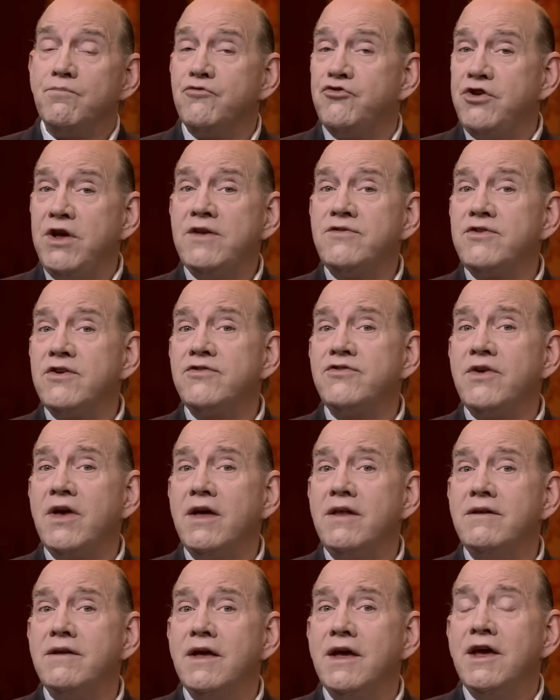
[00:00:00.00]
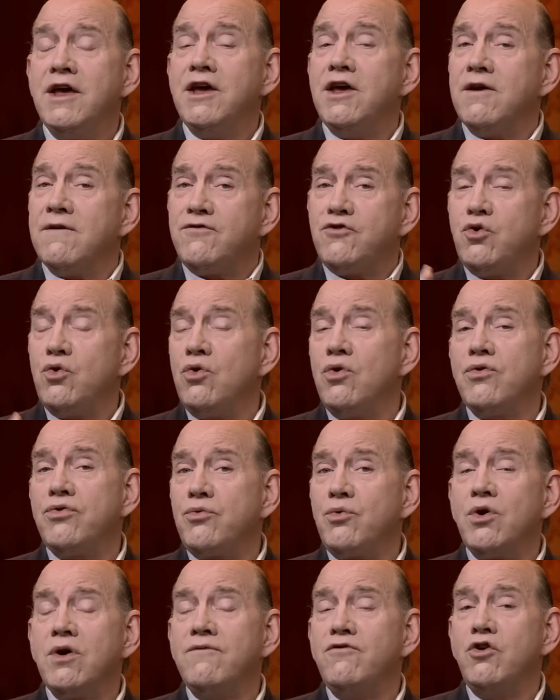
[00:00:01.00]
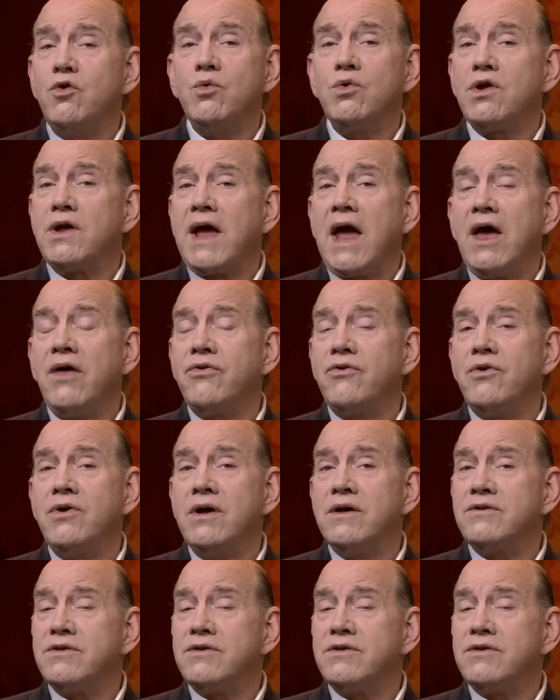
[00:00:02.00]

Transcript: Jesus said, If two or three of you would gather